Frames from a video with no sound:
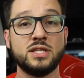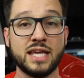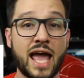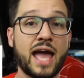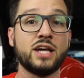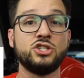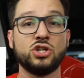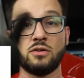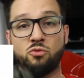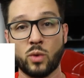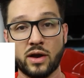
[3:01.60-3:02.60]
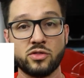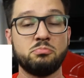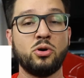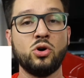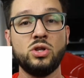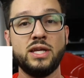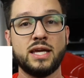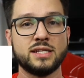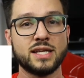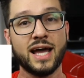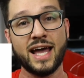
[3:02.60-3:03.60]
to the edge of where the pulley
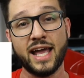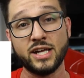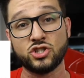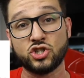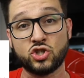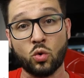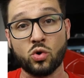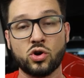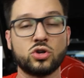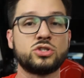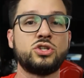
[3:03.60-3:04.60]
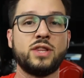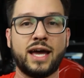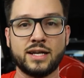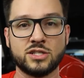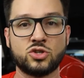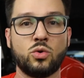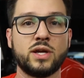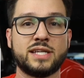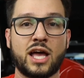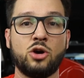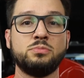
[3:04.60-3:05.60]
is shorter, so that is going
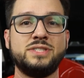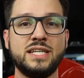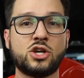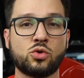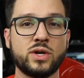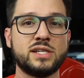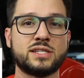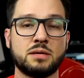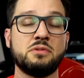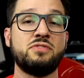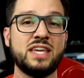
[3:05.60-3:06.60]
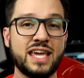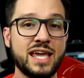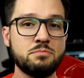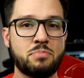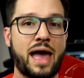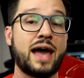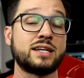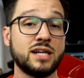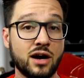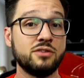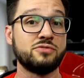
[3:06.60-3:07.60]
to help decrease some of the
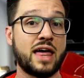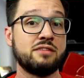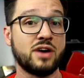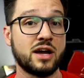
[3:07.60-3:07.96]
impact of that